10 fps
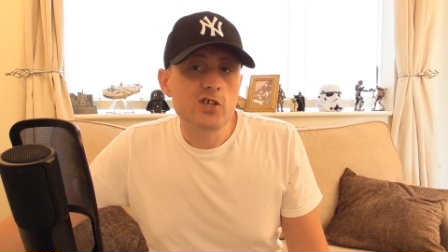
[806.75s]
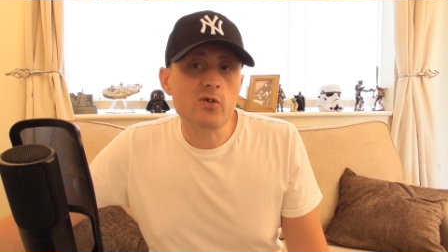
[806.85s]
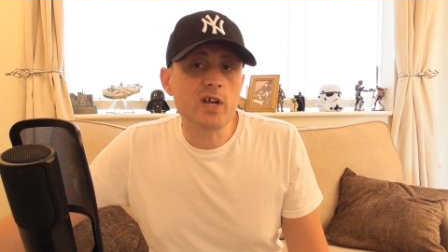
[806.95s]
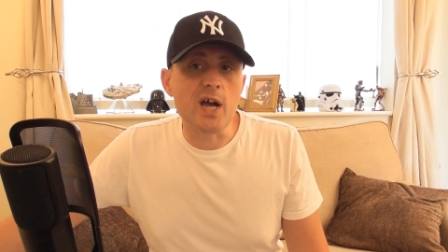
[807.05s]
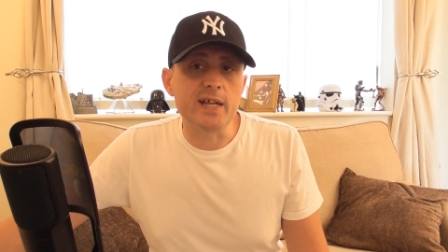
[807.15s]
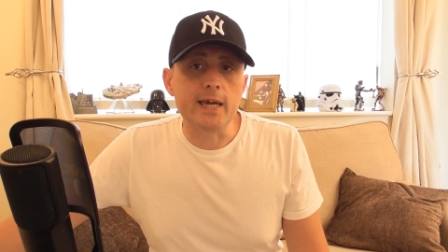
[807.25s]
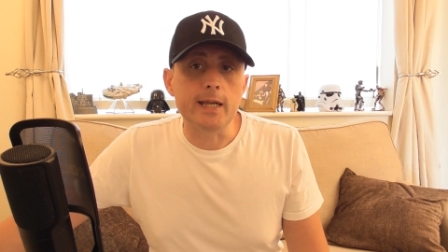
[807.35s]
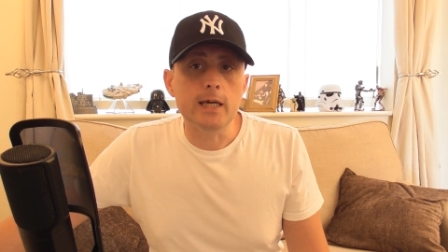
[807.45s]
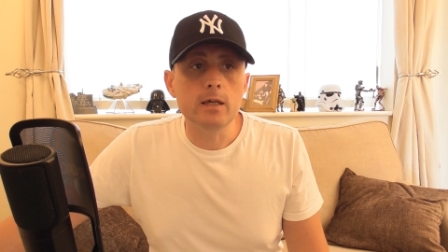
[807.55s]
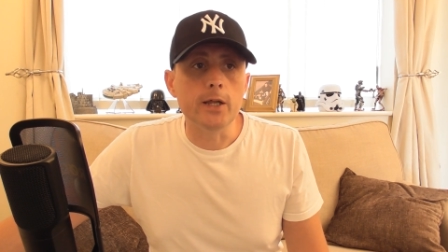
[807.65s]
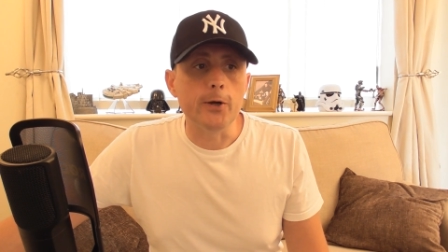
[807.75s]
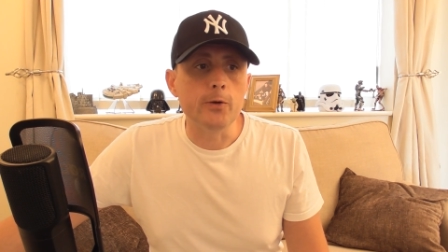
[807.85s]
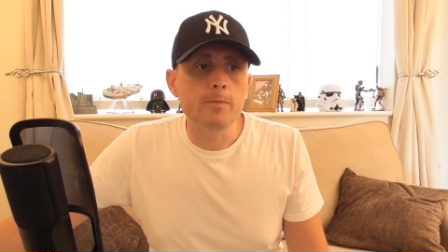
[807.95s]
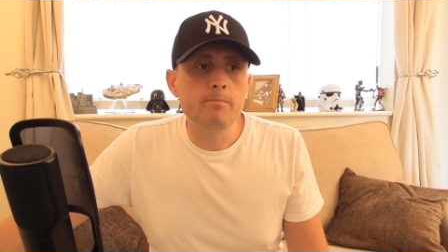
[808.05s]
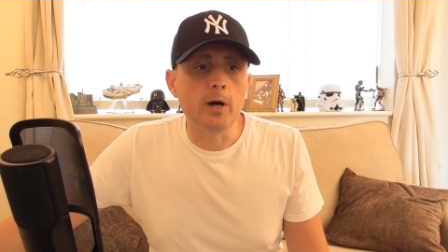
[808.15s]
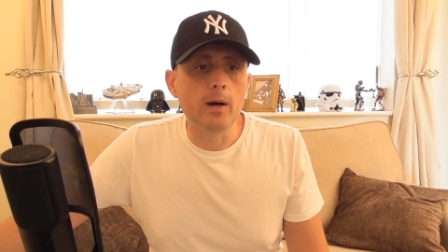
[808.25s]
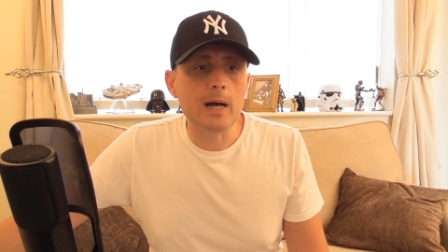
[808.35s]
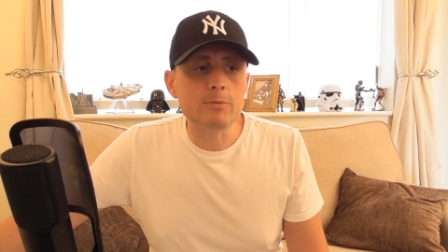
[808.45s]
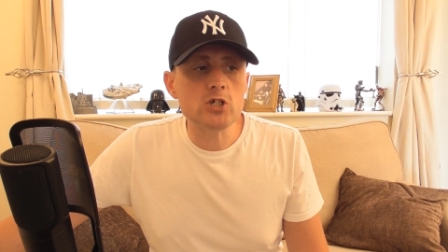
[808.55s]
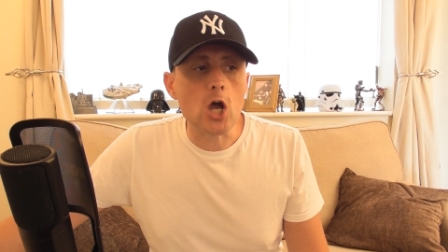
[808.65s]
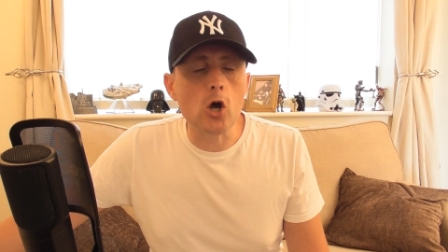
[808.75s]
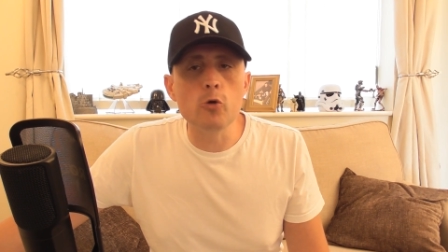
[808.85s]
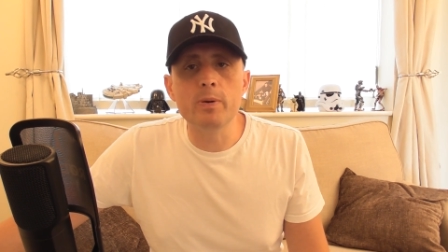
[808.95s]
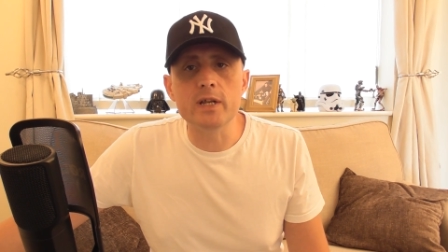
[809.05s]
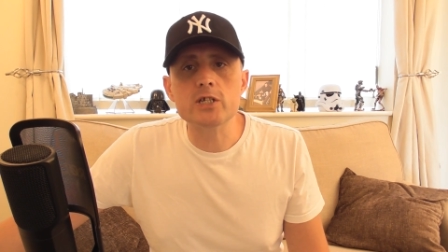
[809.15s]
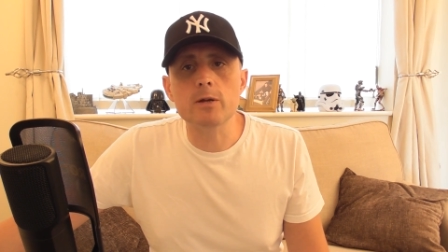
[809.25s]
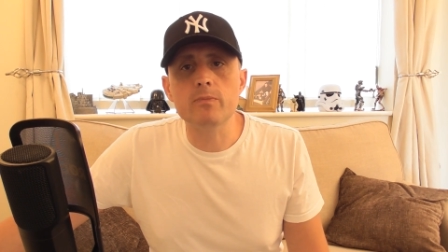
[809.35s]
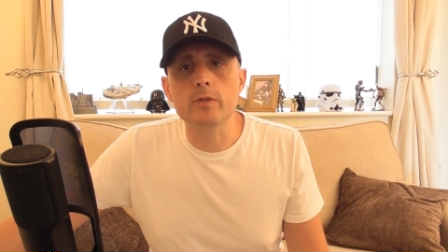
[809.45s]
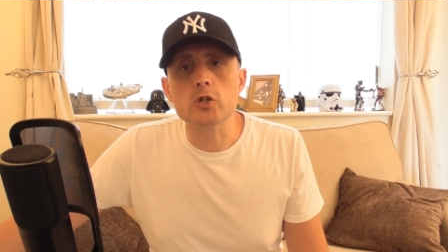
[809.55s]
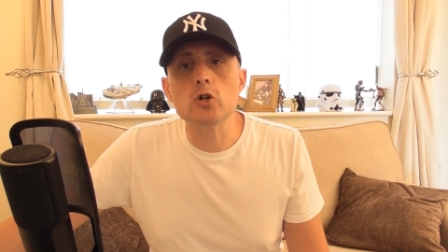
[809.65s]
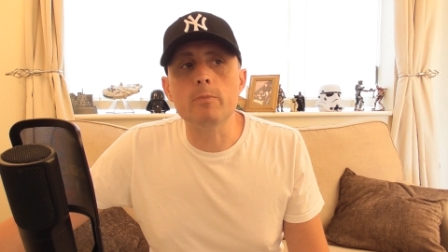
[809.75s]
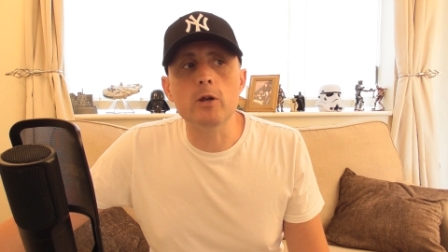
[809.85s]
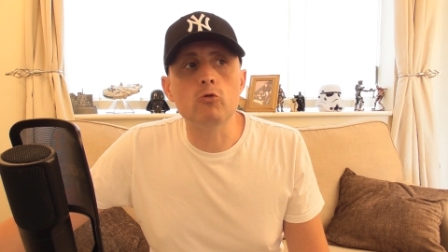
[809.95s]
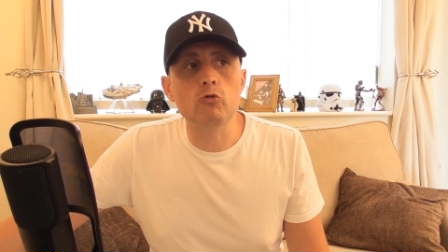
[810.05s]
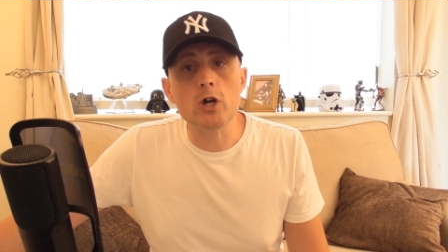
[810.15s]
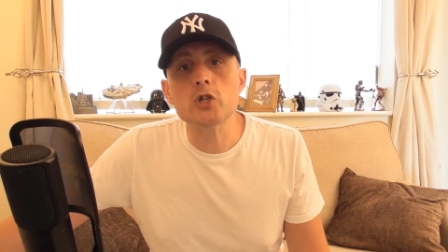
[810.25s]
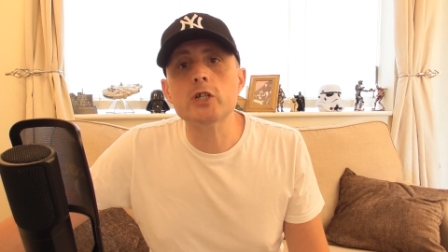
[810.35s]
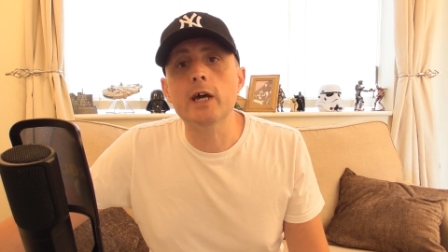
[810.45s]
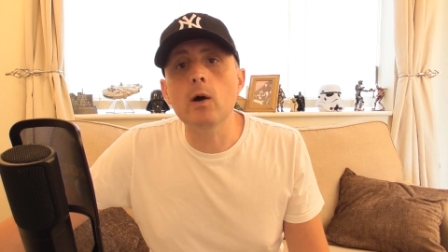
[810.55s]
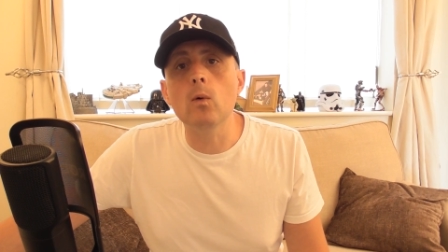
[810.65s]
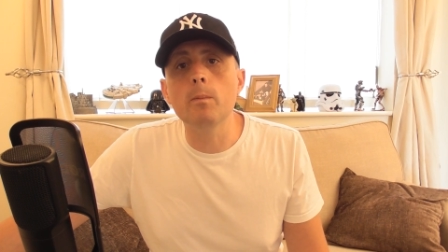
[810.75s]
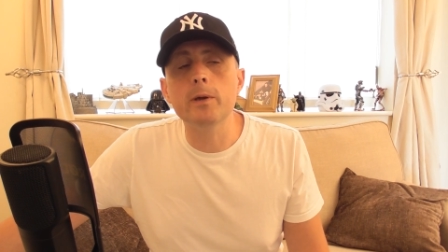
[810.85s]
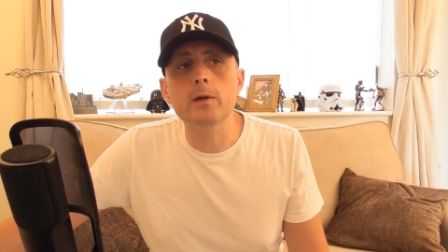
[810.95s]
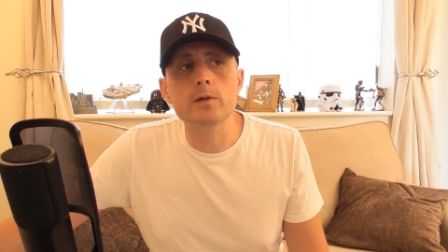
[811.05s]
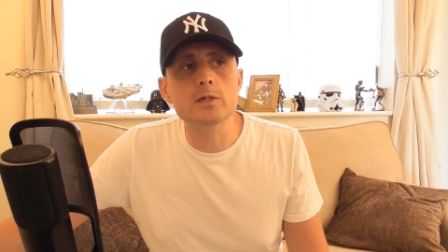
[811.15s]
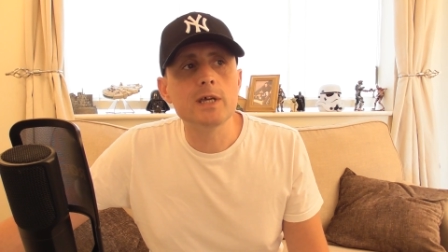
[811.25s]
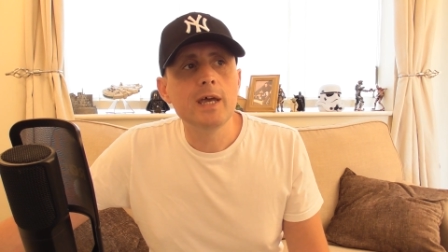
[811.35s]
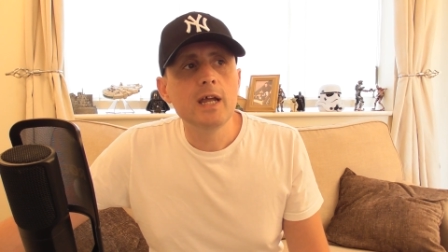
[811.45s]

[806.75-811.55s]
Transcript: So I kind of get it, you know, but I'm just hoping it's something that's not being rushed out, because